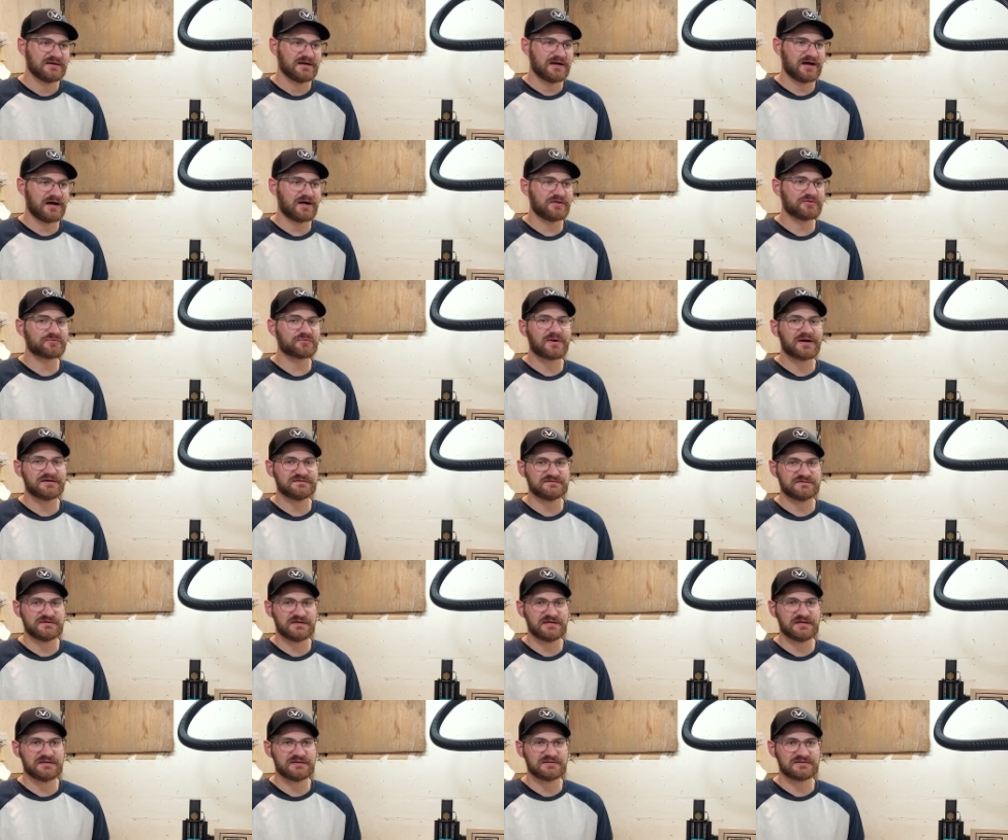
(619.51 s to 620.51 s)

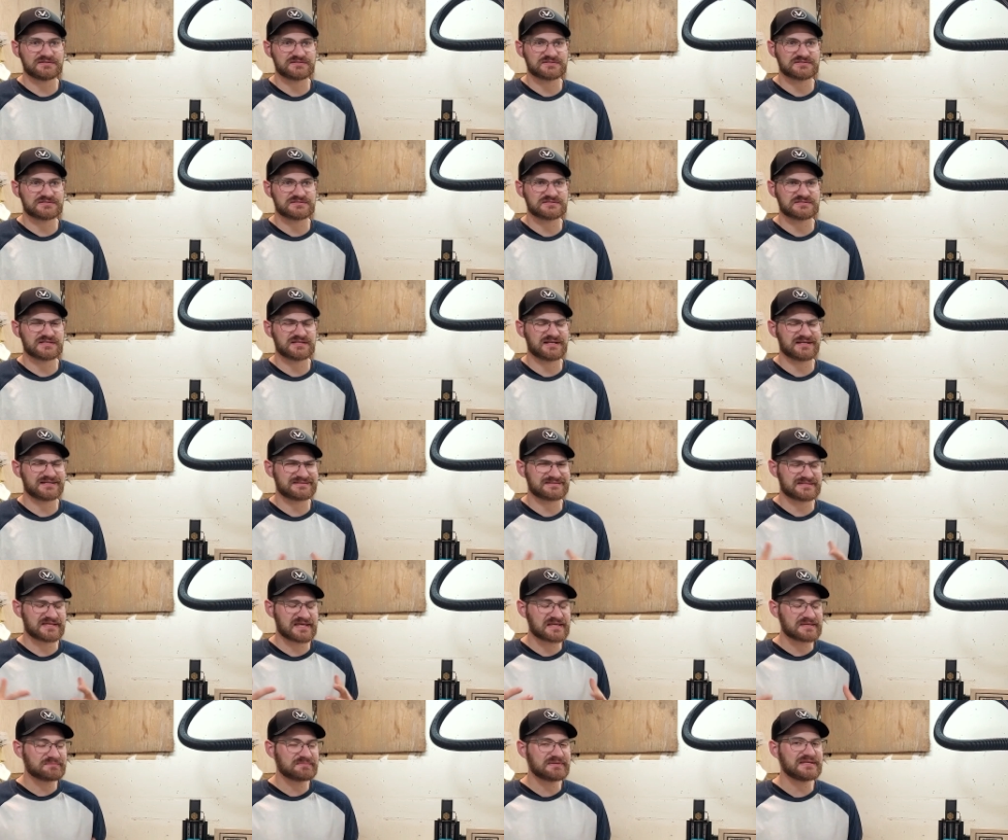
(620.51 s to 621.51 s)
Otherwise, it's an
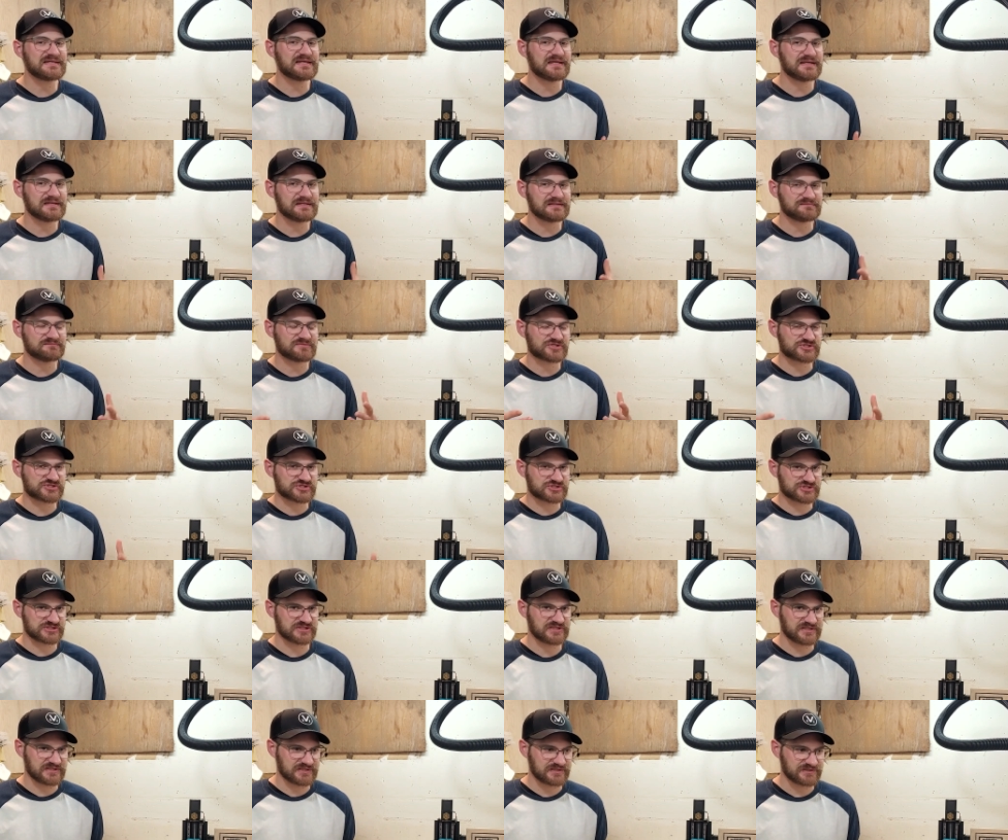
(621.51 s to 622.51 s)
intimidating
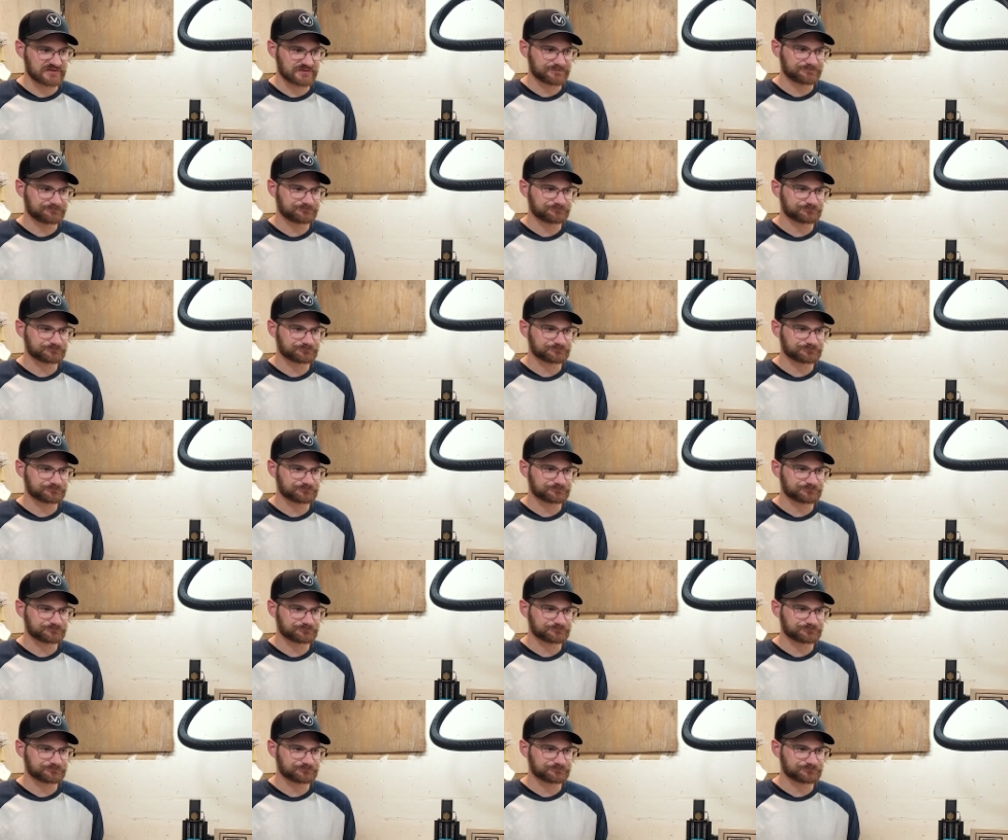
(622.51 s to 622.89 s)
machine,